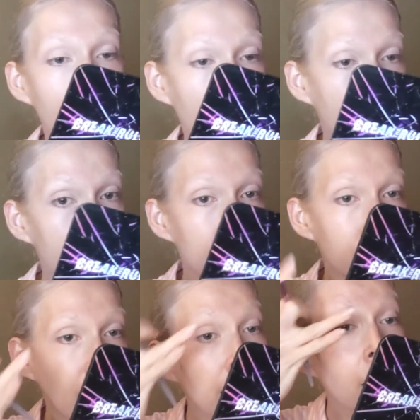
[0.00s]

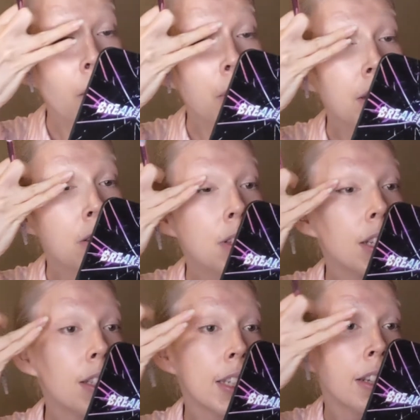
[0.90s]
I always use
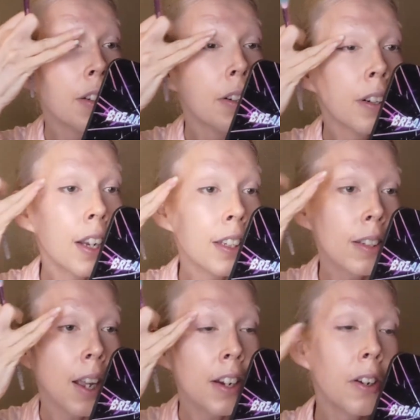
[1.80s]
concealer as
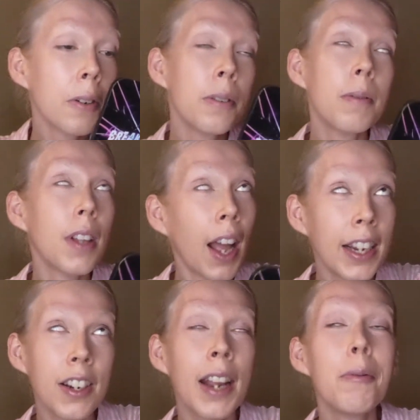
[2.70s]
I know
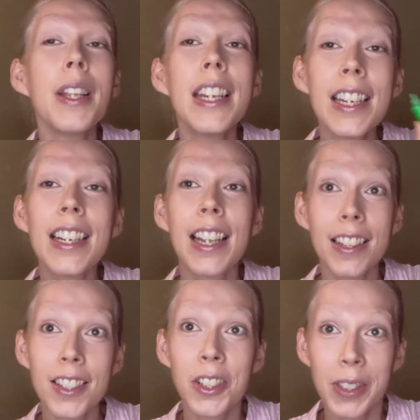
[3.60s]
I really need to get
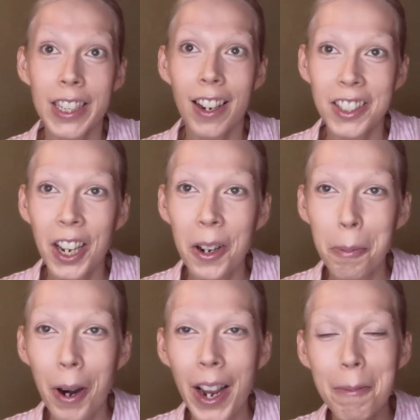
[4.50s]
into using eyeshadow
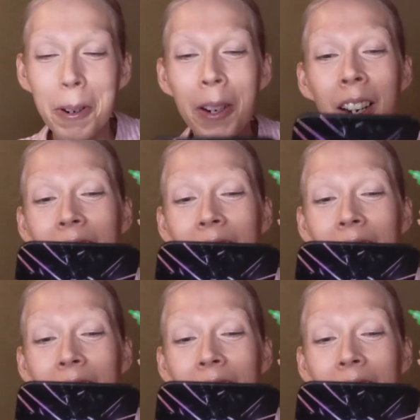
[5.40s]
primer,